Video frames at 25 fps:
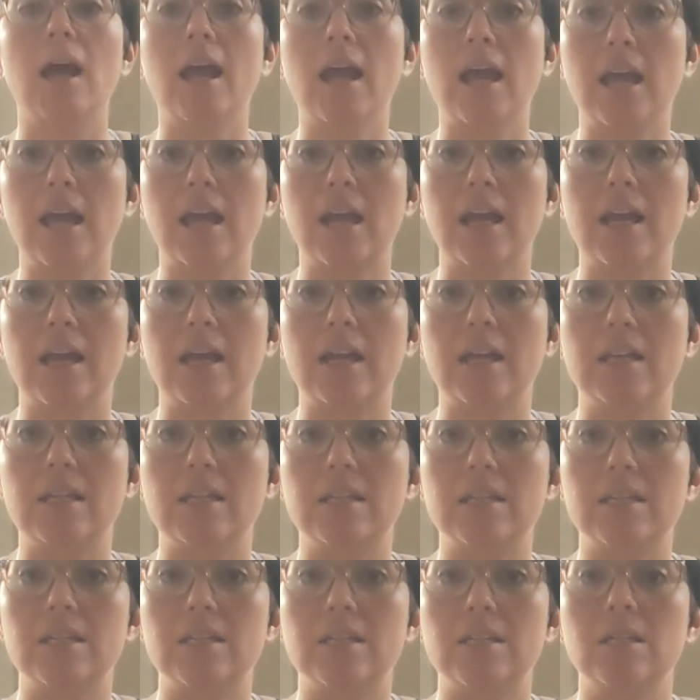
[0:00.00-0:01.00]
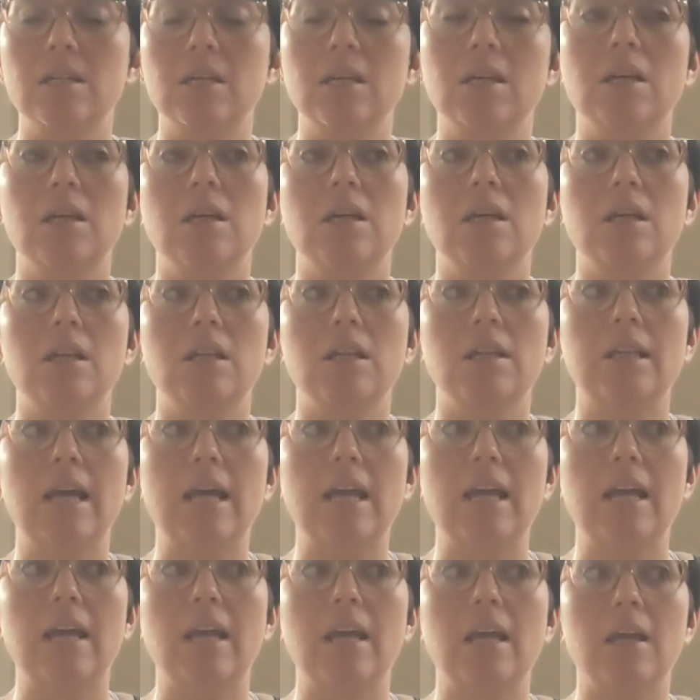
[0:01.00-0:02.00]
And
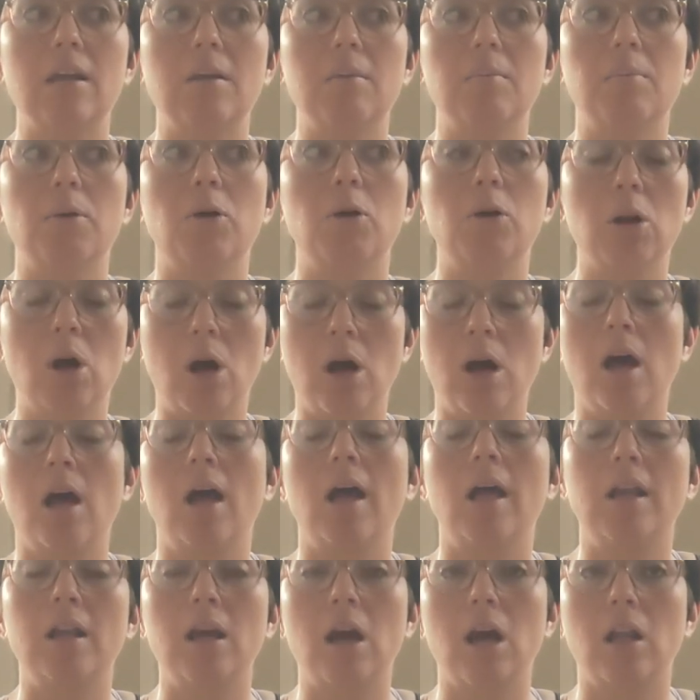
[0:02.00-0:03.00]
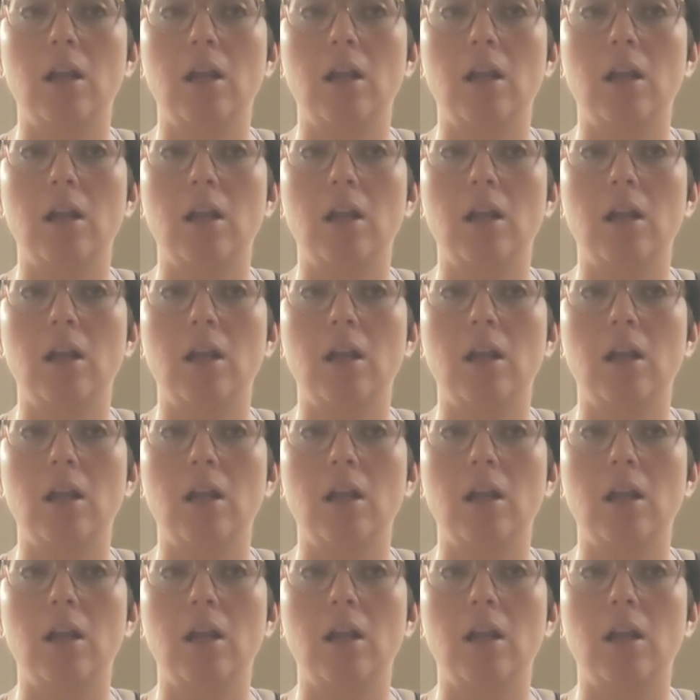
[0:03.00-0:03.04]
they put on